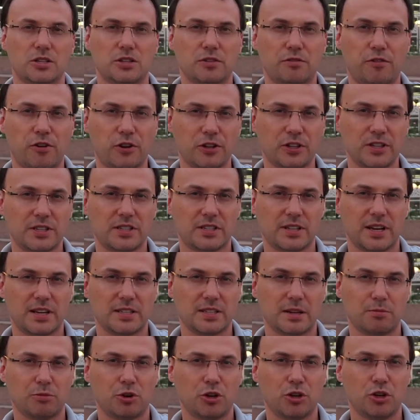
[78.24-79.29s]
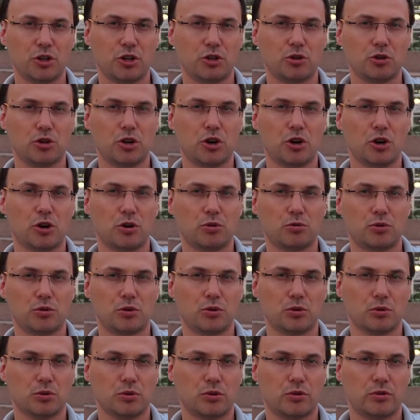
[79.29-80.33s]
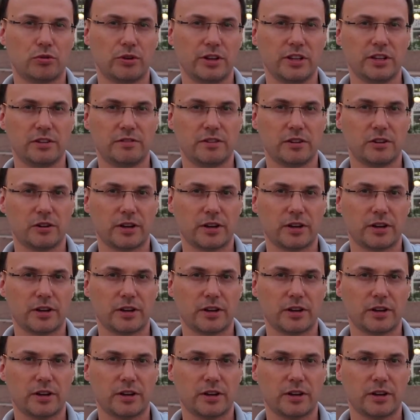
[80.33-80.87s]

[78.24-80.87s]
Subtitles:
So for this test, I'm going to go to 3 different